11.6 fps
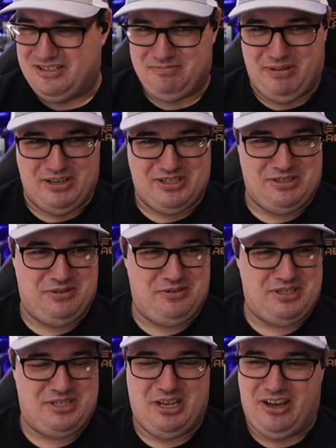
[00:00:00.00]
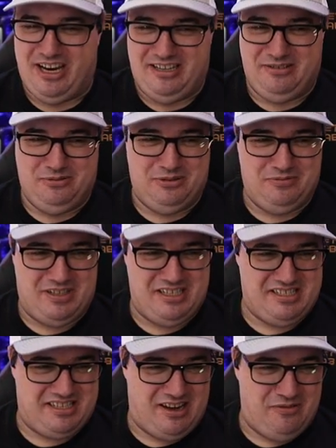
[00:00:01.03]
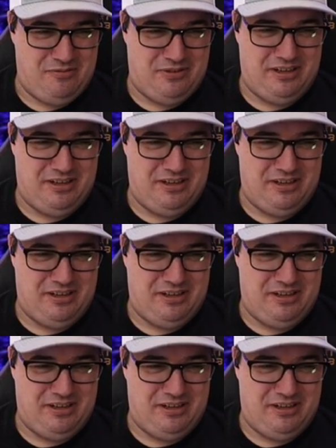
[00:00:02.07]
person across the line and all of this stuff.